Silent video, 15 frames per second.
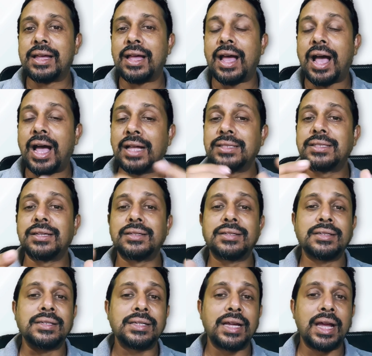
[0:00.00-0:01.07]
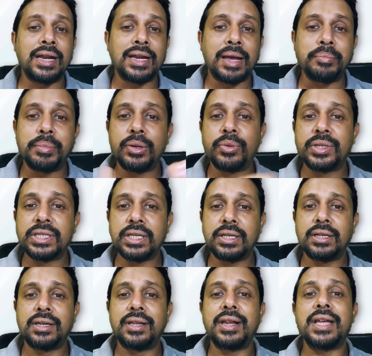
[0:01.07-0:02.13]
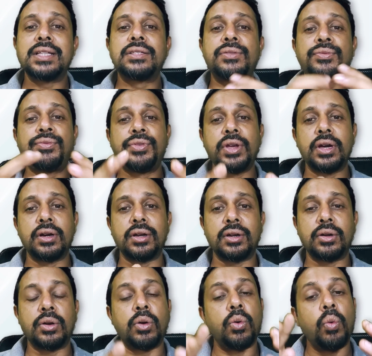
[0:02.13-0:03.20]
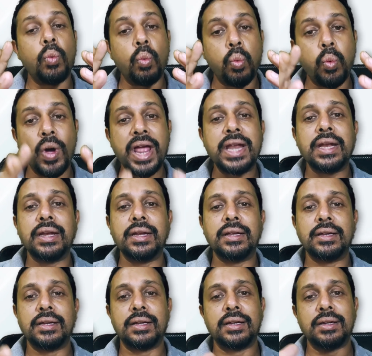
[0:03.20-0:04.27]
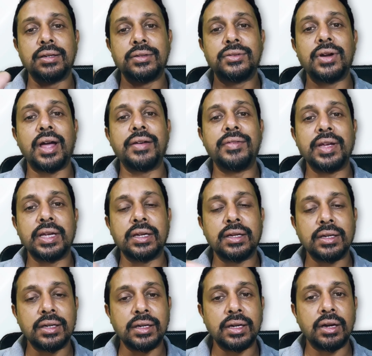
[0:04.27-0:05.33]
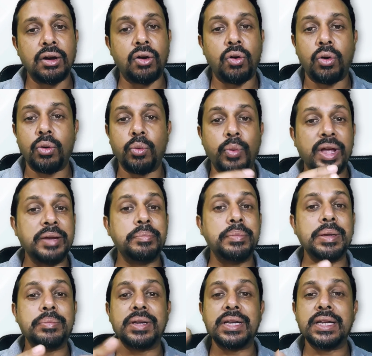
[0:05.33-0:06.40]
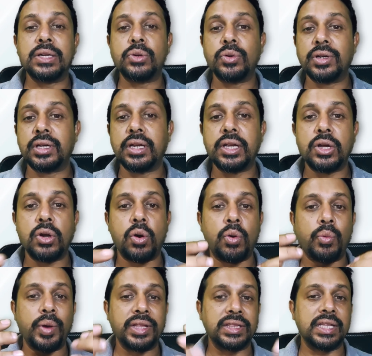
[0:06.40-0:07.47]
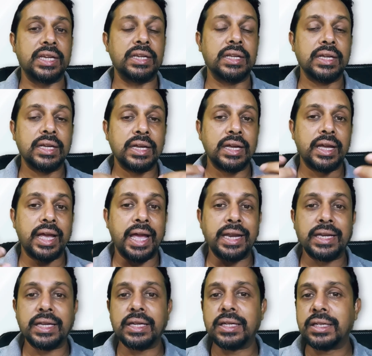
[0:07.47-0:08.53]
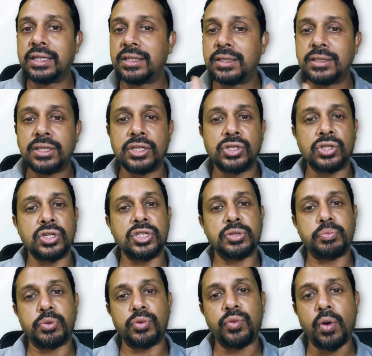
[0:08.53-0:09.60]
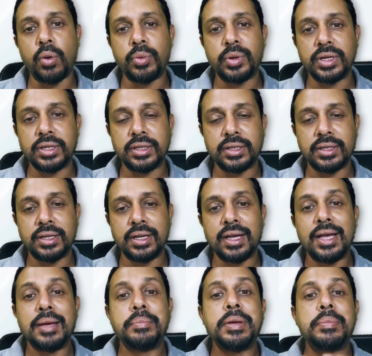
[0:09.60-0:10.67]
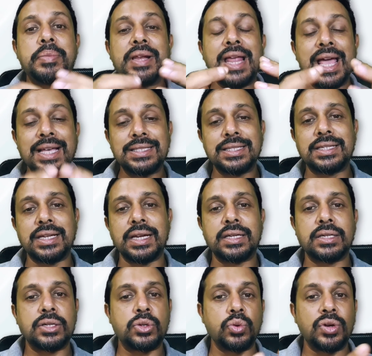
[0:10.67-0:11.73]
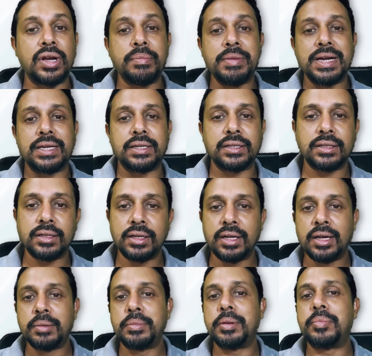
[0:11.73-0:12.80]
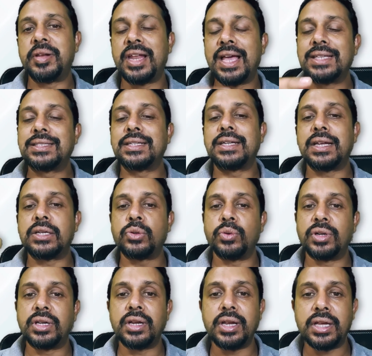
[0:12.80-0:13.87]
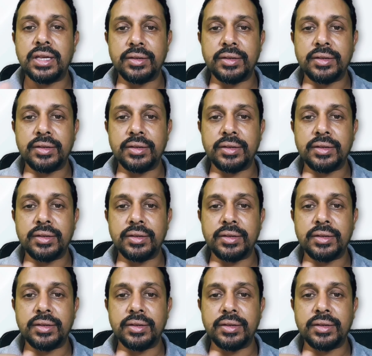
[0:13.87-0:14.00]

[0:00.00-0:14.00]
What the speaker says: Uncertainty and ambiguity creates fear when driving or when people need to agree or when any decision is put forward. People hesitate to commit. People hesitate to agree.